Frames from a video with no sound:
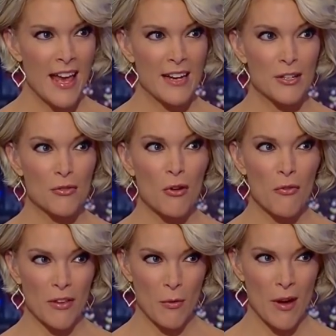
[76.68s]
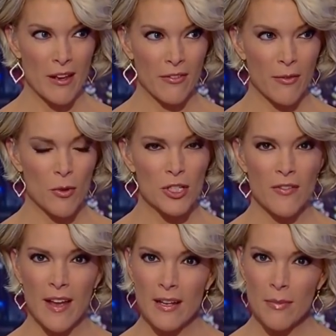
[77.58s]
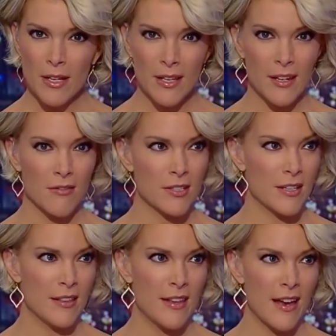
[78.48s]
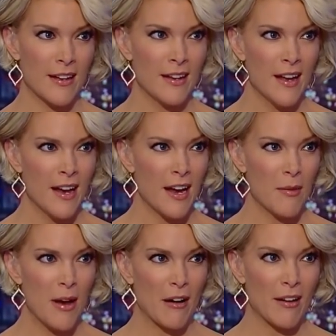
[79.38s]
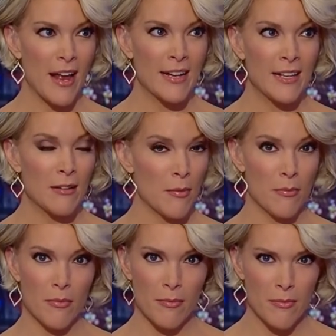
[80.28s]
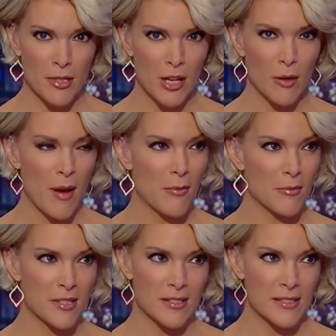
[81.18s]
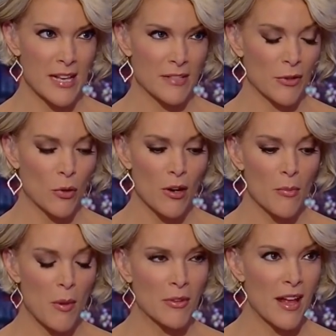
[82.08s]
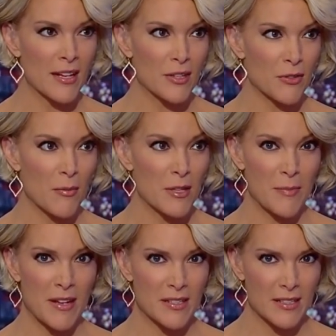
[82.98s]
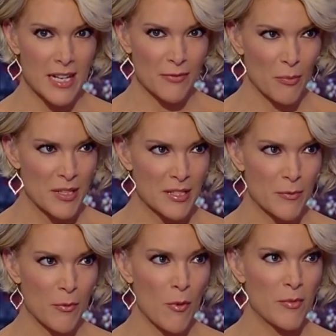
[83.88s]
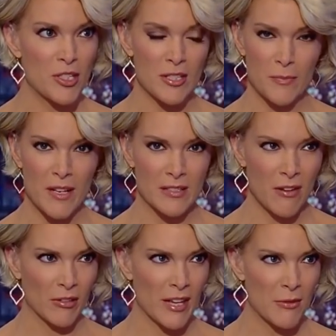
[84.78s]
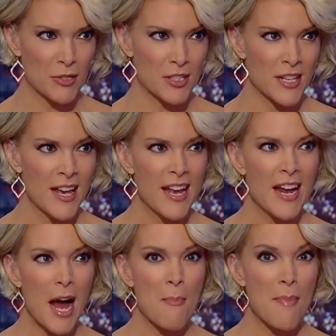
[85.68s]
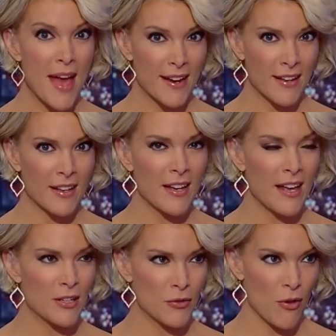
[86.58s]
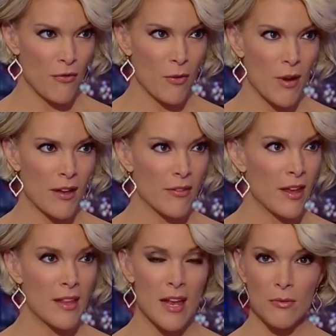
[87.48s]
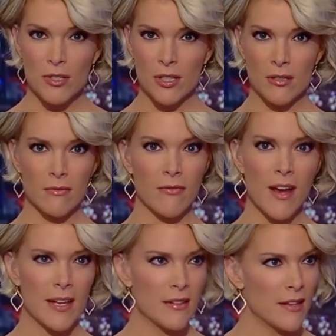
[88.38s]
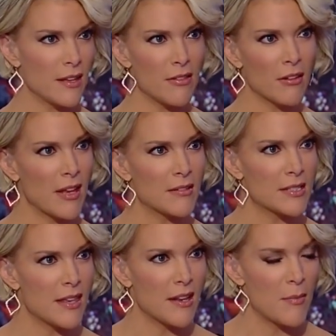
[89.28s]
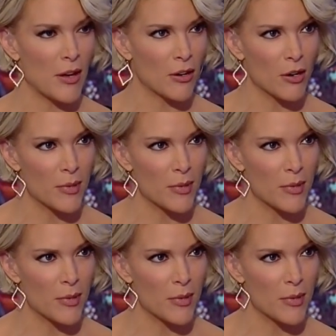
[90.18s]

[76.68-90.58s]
and a trophy wife, which if anybody had ever said that about Michelle Obama was a successful lawyer, but Melania Trump has been a successful businesswoman. She speaks several languages, a mannequin and a trophy wife. And it was just fine. They're allowed to say that about her.